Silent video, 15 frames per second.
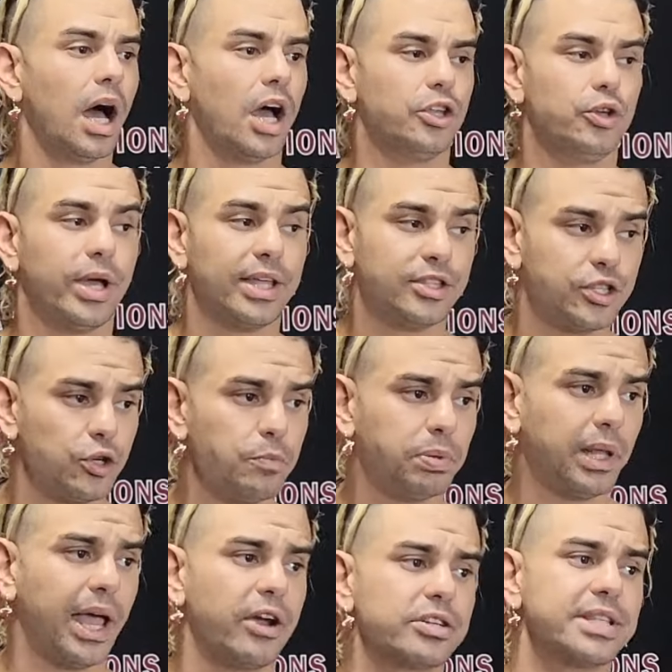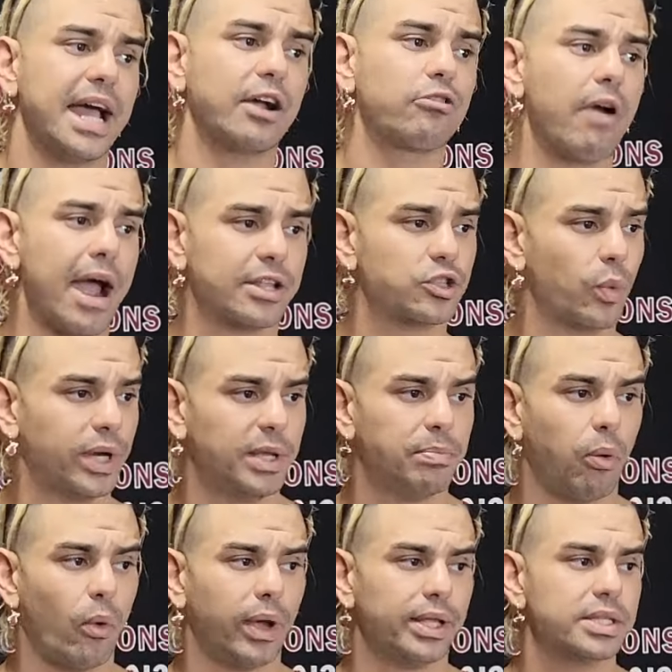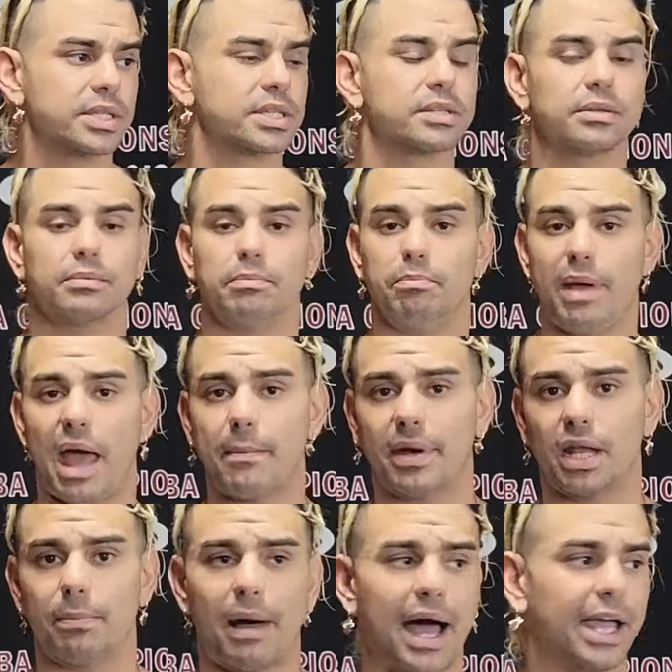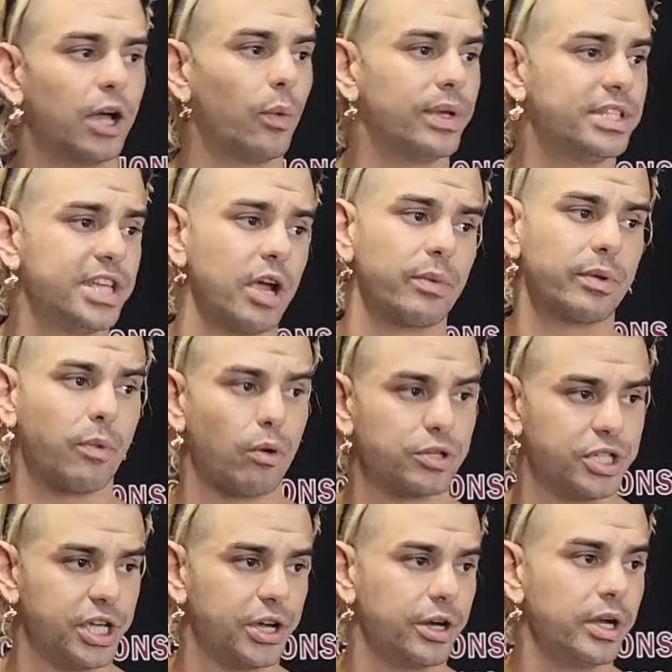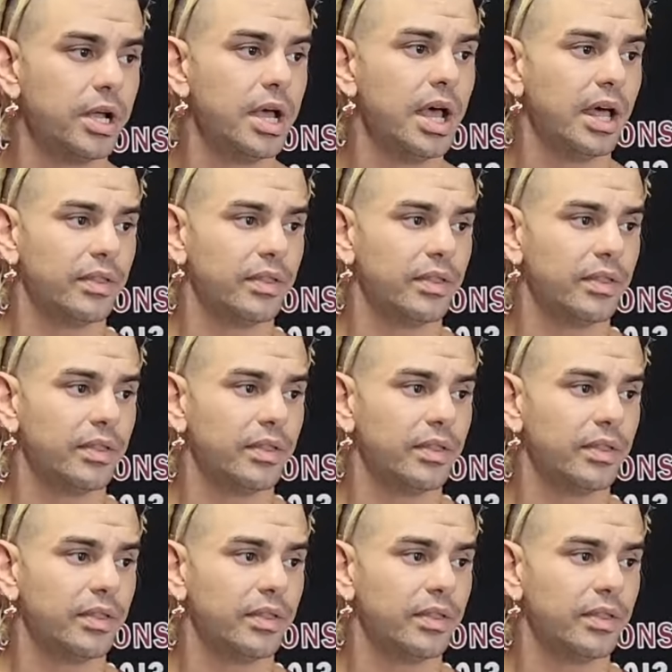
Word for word: Uh, you get two players that crack 20 points Bam Adebayo and Terry Rozier.